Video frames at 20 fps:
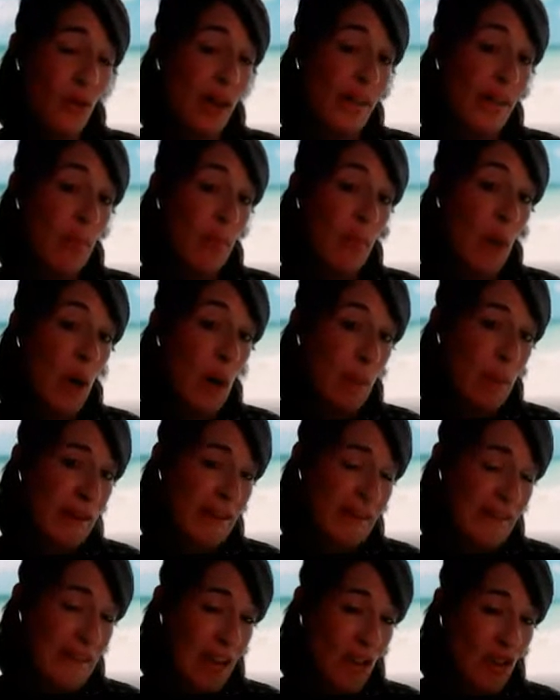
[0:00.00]
a
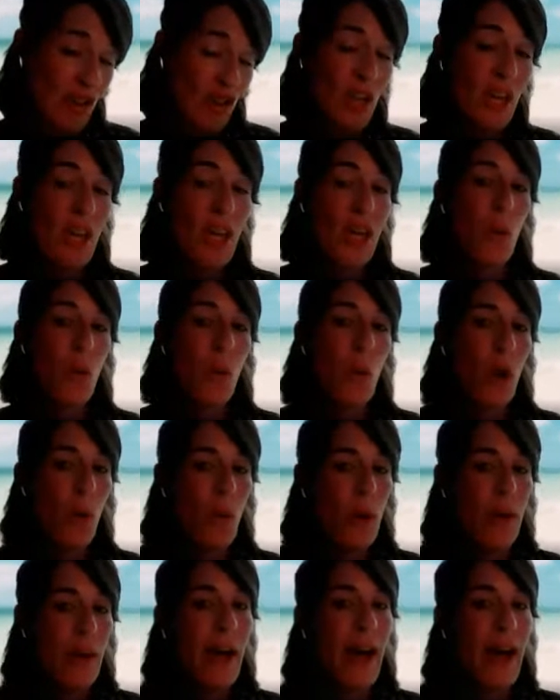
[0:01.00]
deployment stage, we
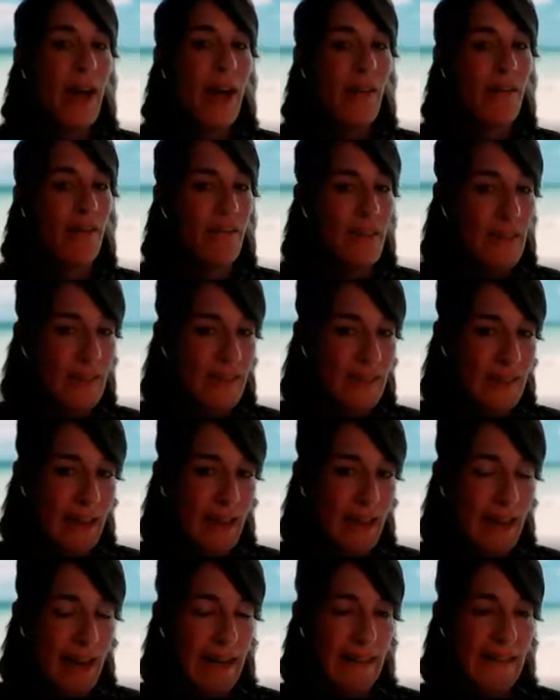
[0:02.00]
will have this
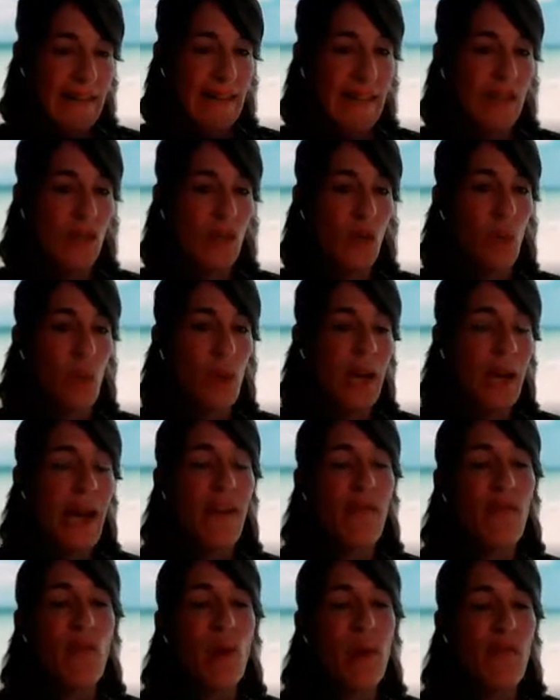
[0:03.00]
analysis, so we will
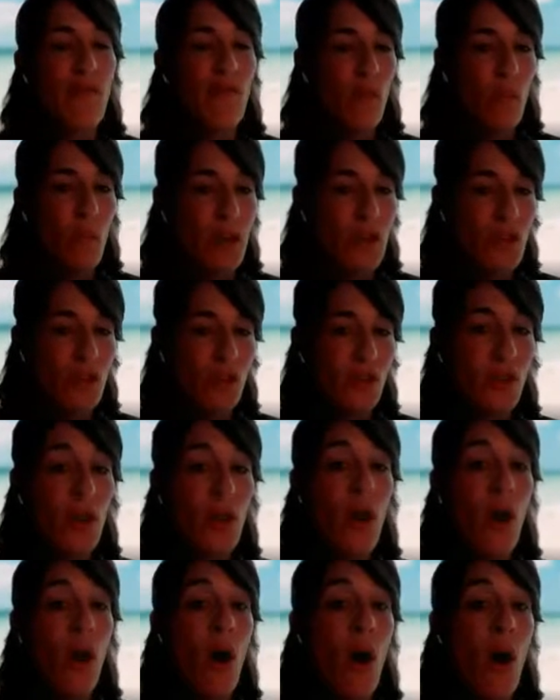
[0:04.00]
have more information
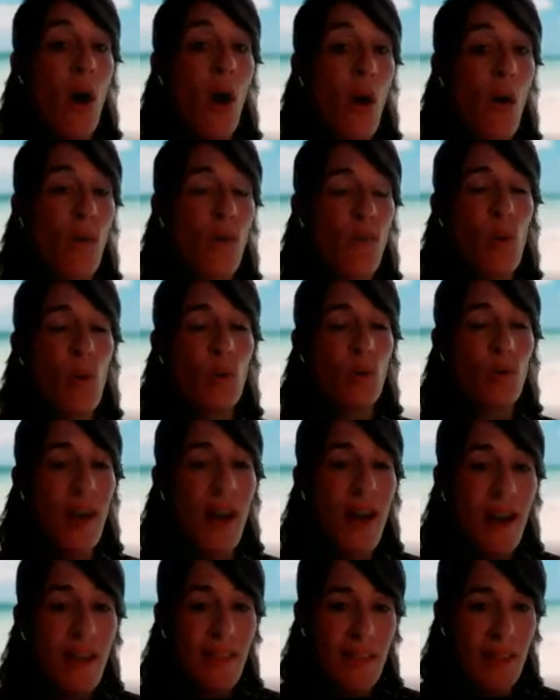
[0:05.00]
of what
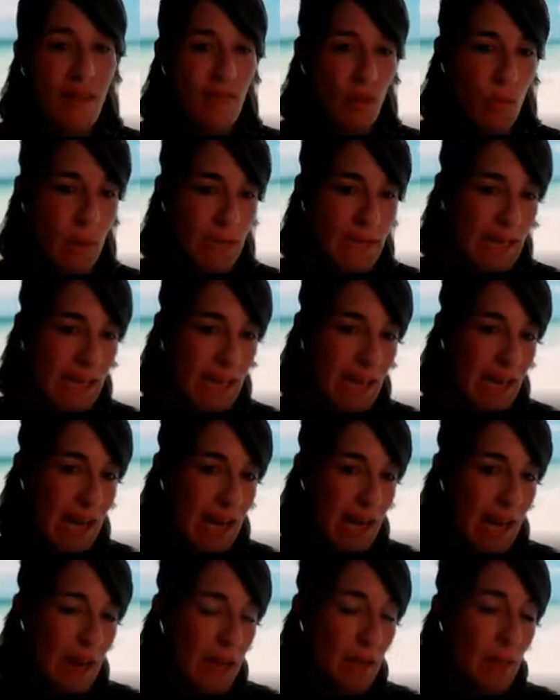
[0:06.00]
are the environmental
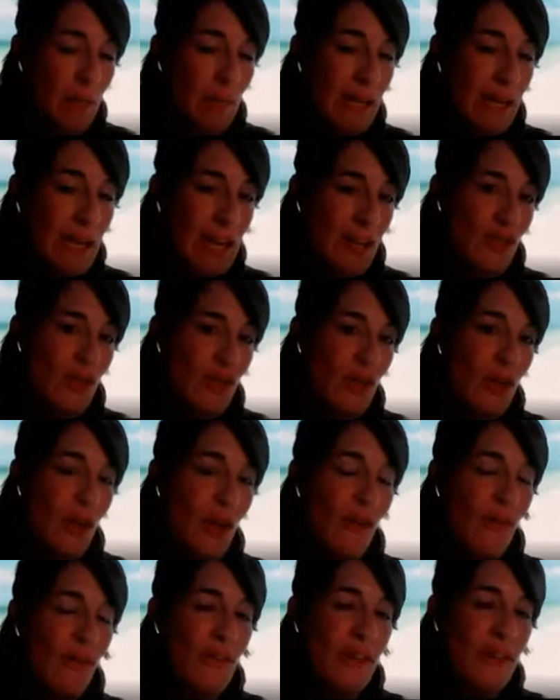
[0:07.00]
implications
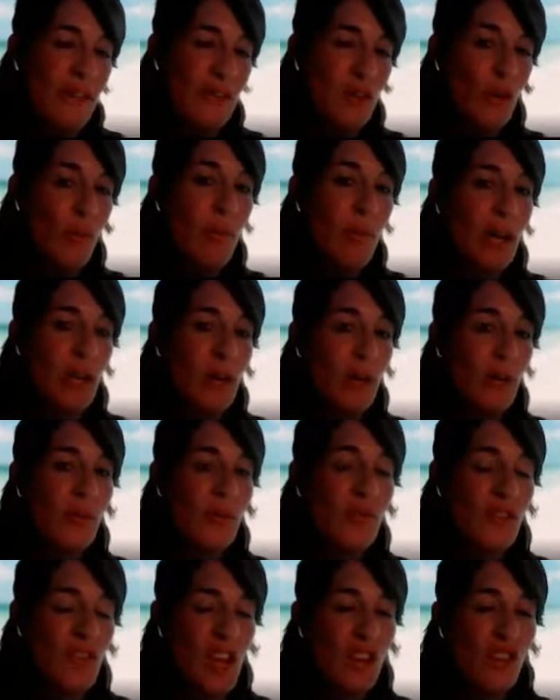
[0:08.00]
of this new value
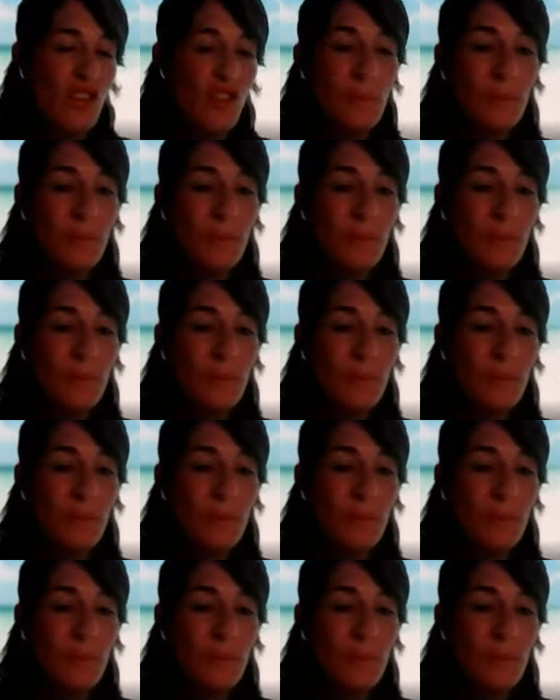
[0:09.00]
chain.